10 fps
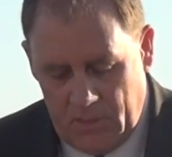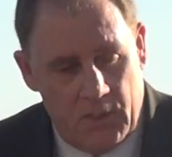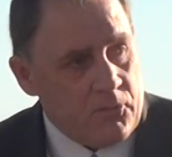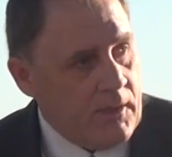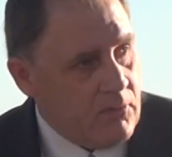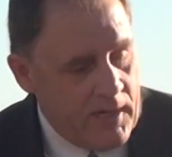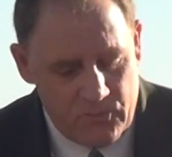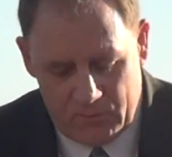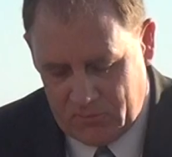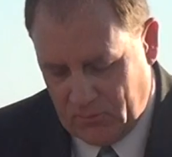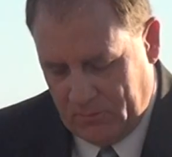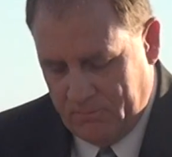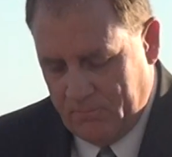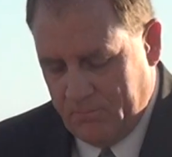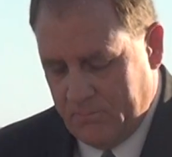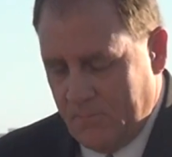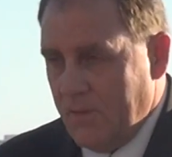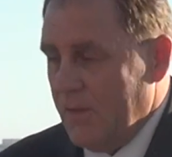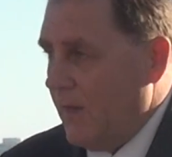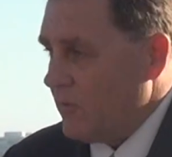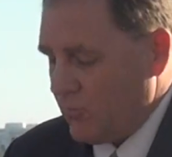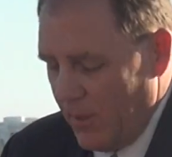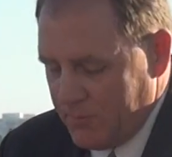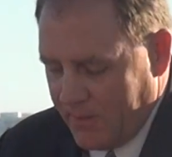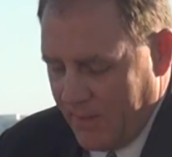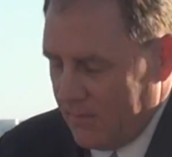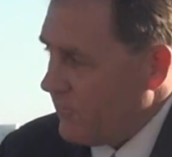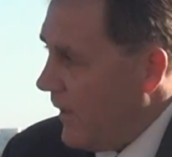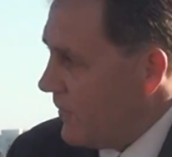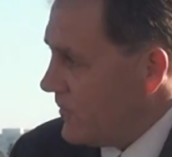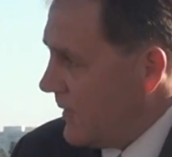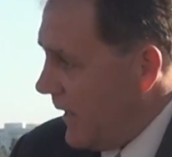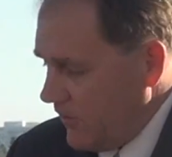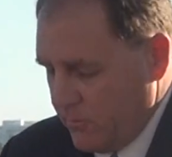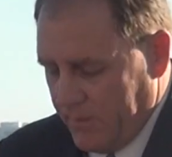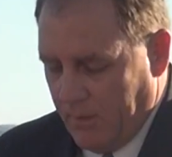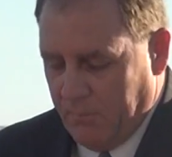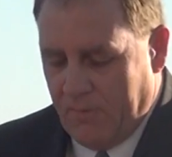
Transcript: During graduate school, I scraped together $500 to become a